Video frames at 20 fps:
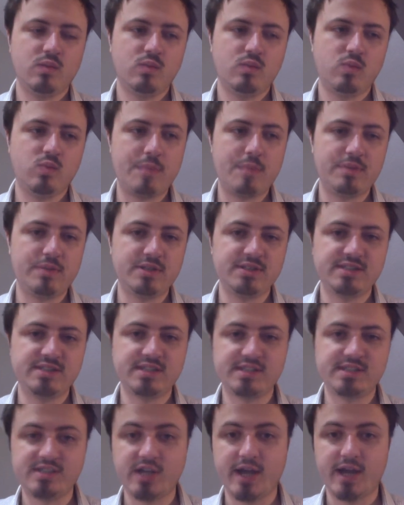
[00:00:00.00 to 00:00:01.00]
weapons
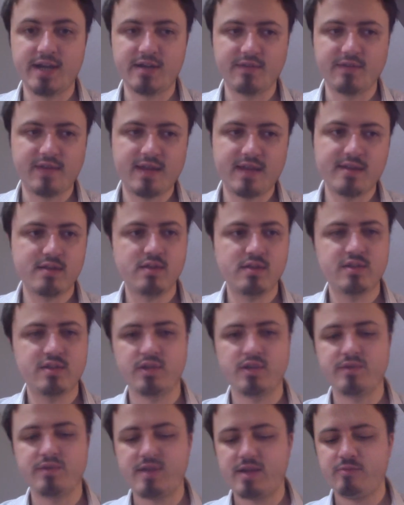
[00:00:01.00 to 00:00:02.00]
side of it,
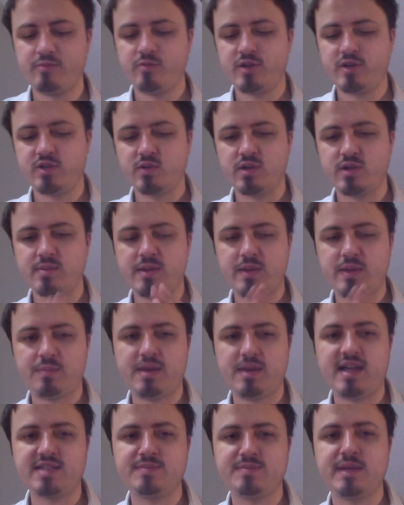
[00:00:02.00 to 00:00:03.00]
so that we're talking about the
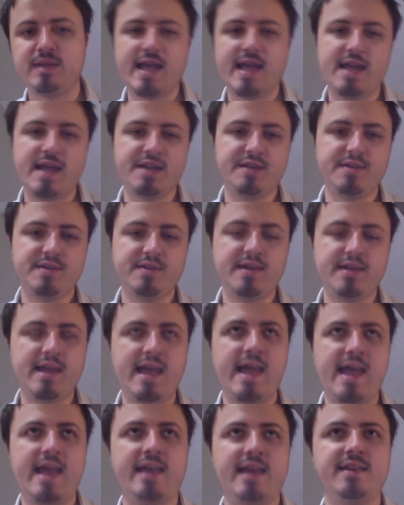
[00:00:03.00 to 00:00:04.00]
plasma cannon
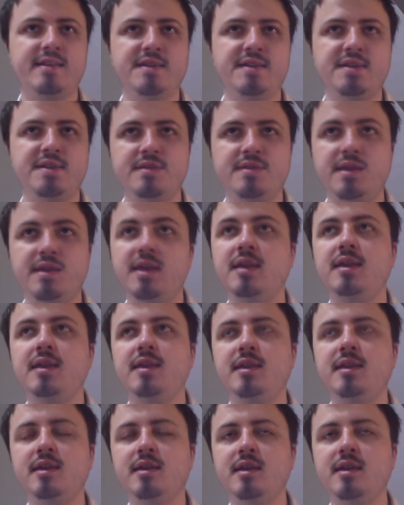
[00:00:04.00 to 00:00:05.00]
and
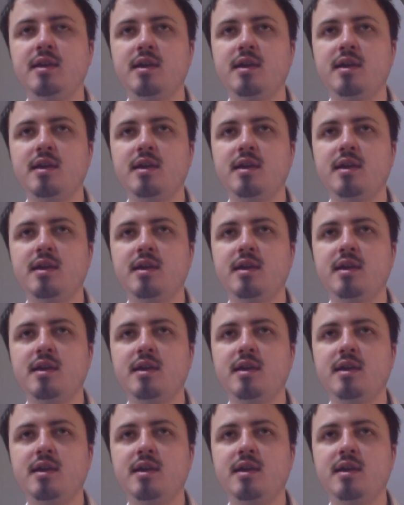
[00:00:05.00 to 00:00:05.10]
the